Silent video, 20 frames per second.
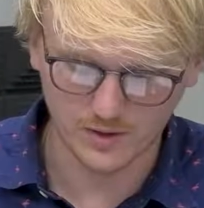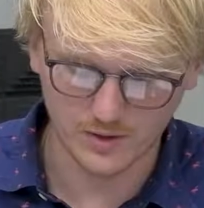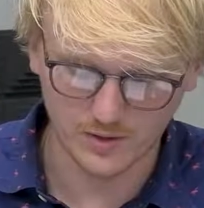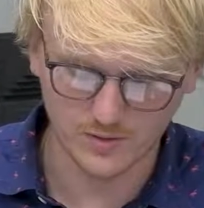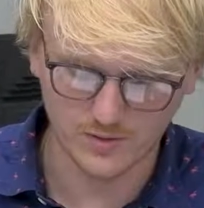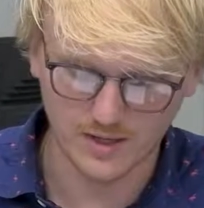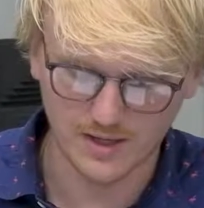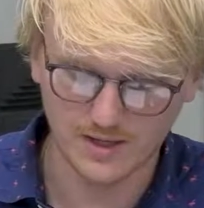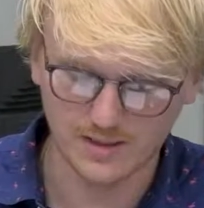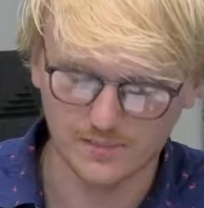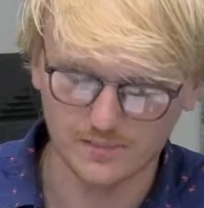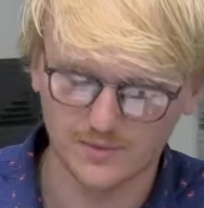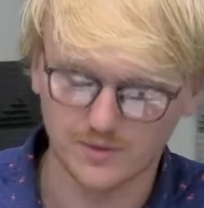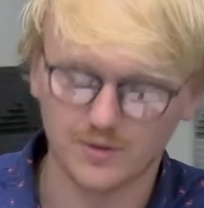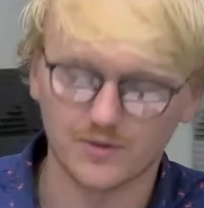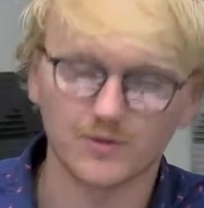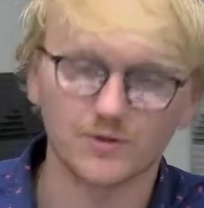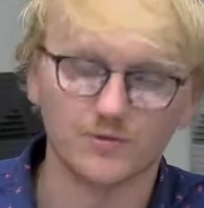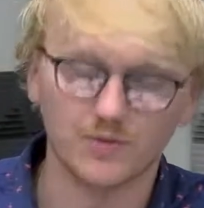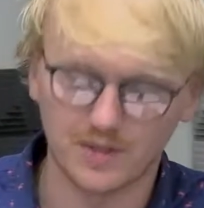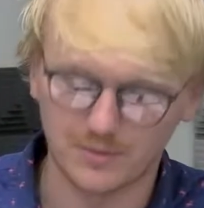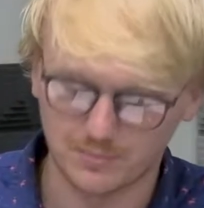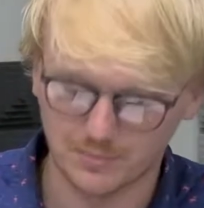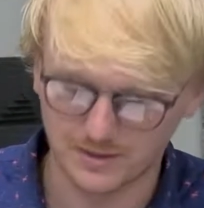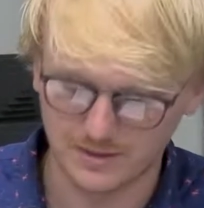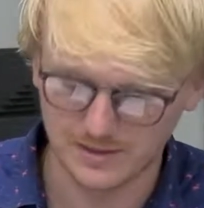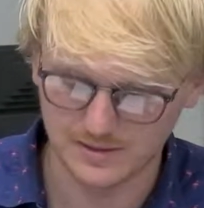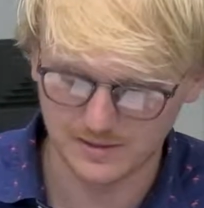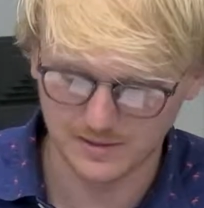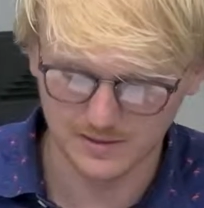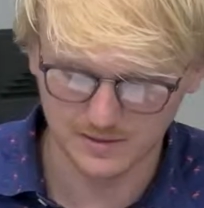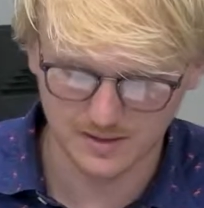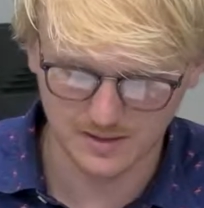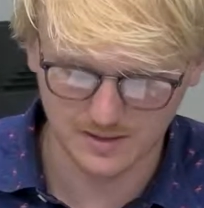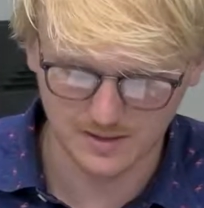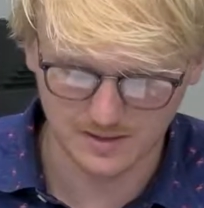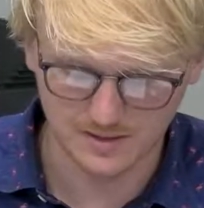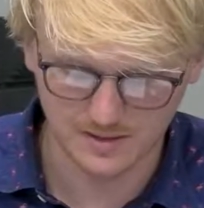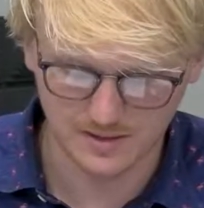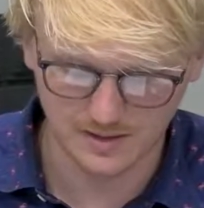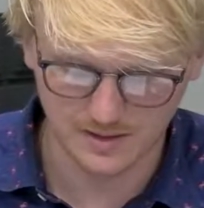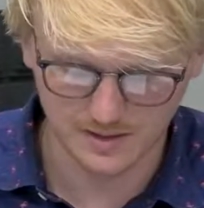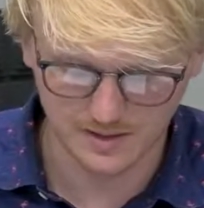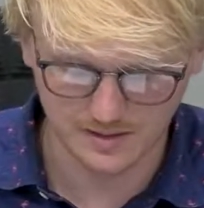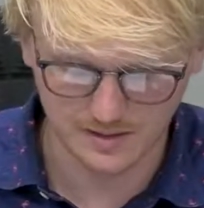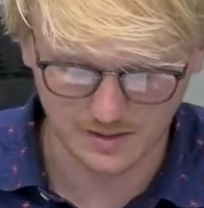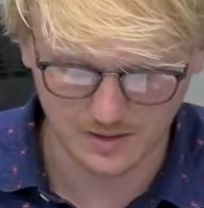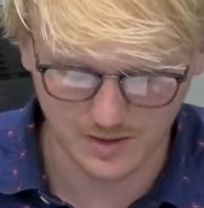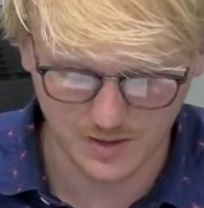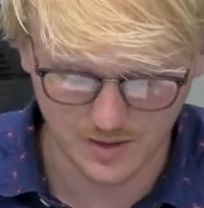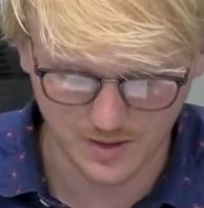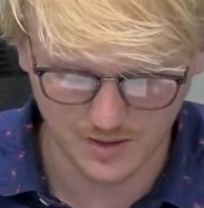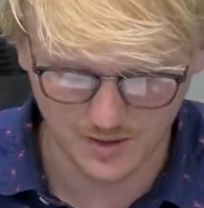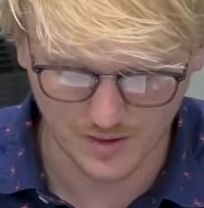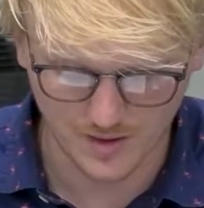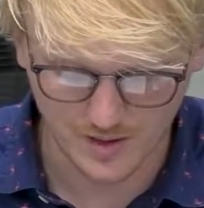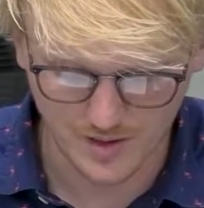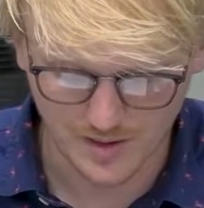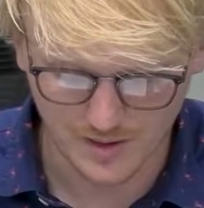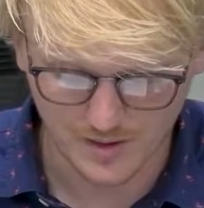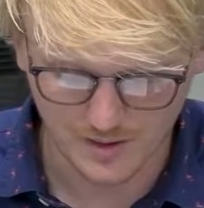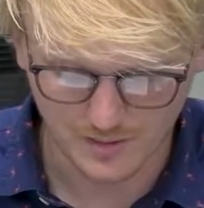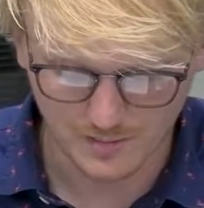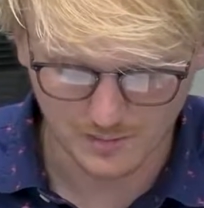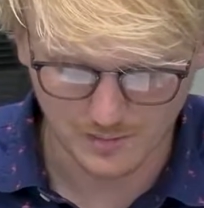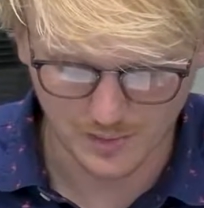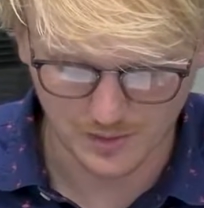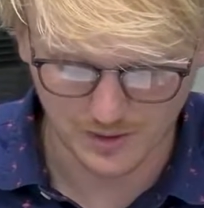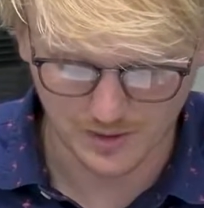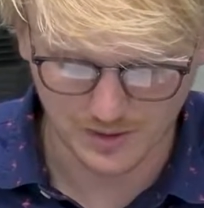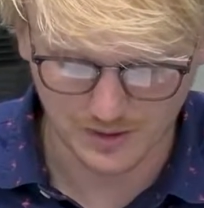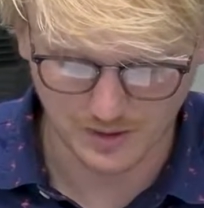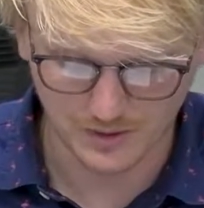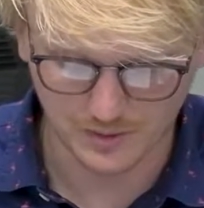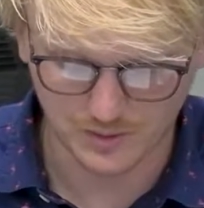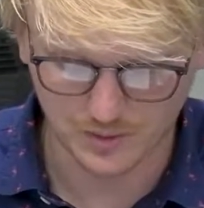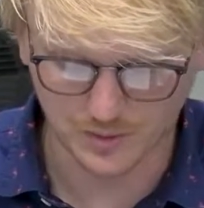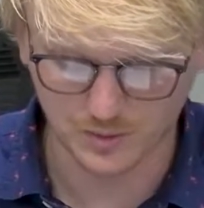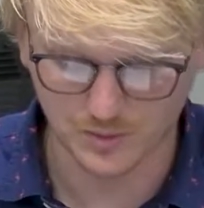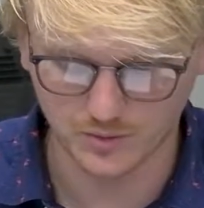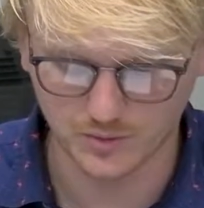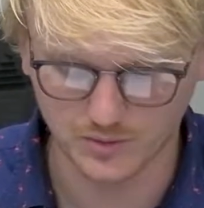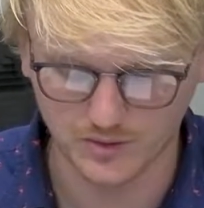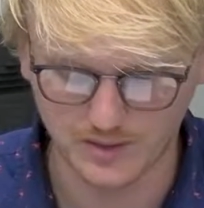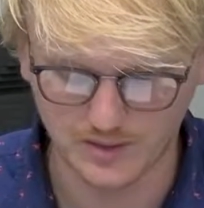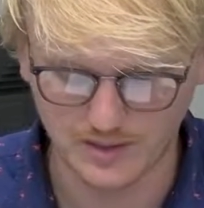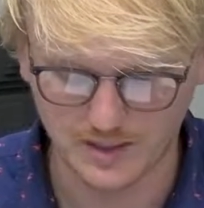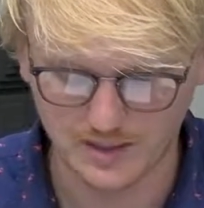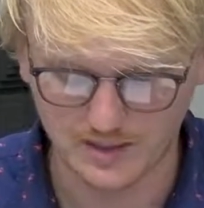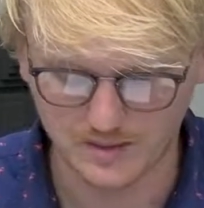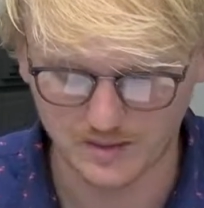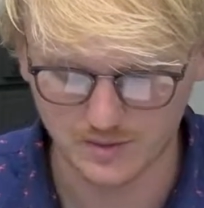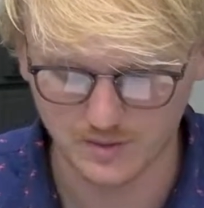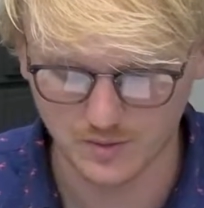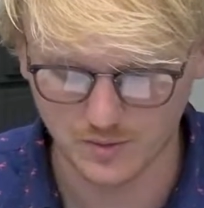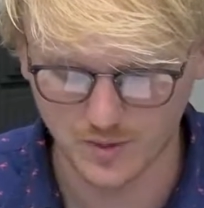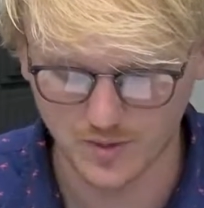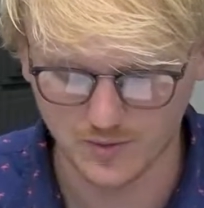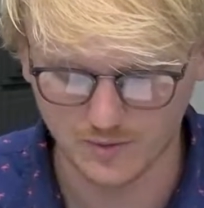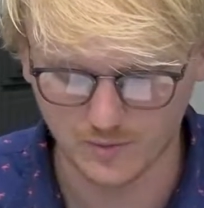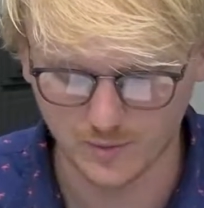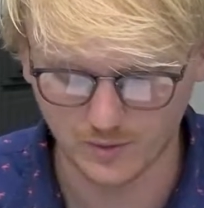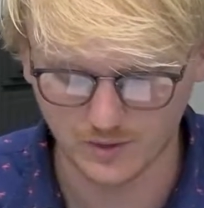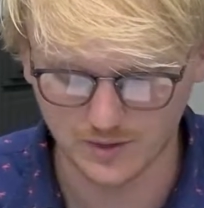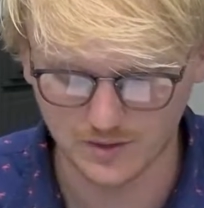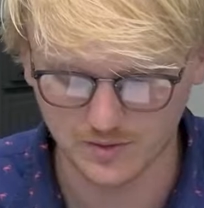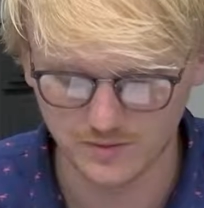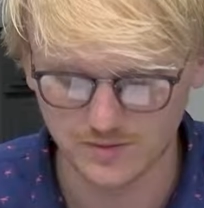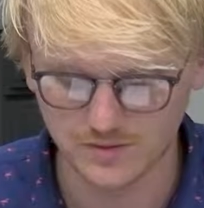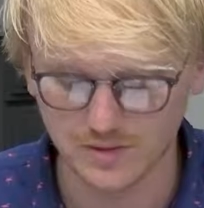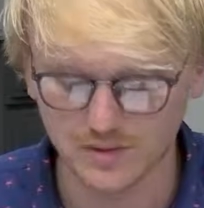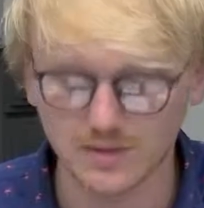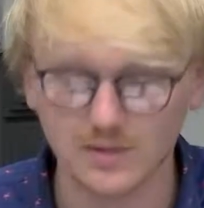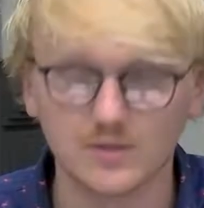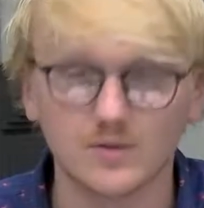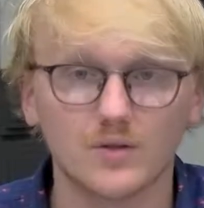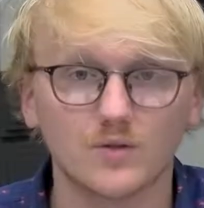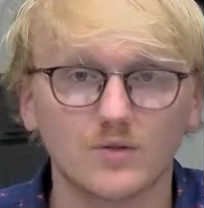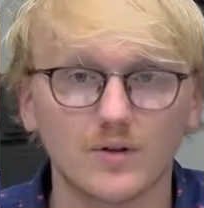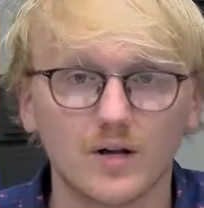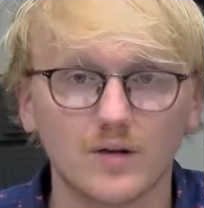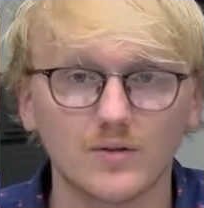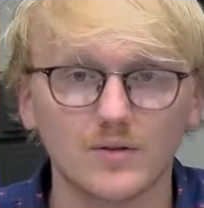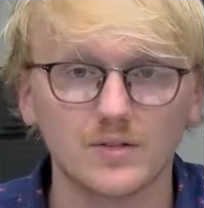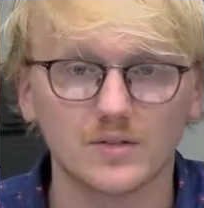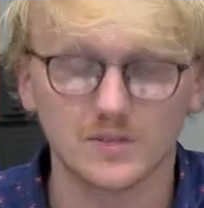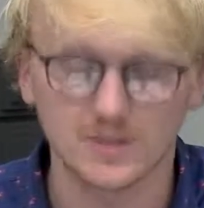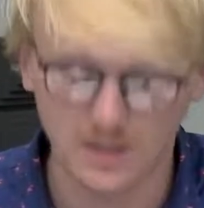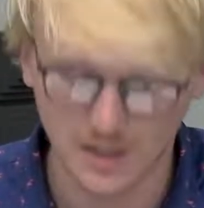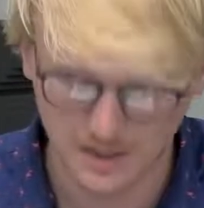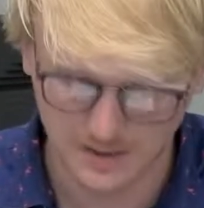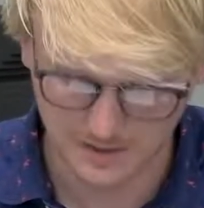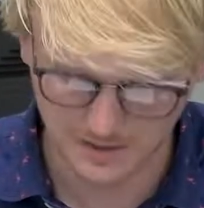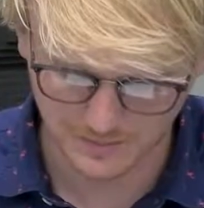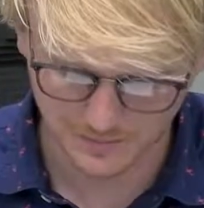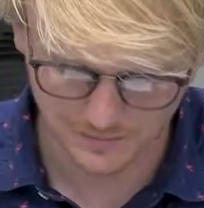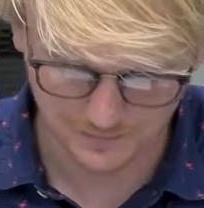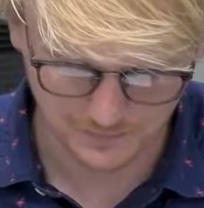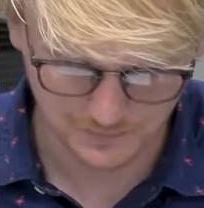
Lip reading: new names on the Great Places list this year, putting the total to 42 cities around the state.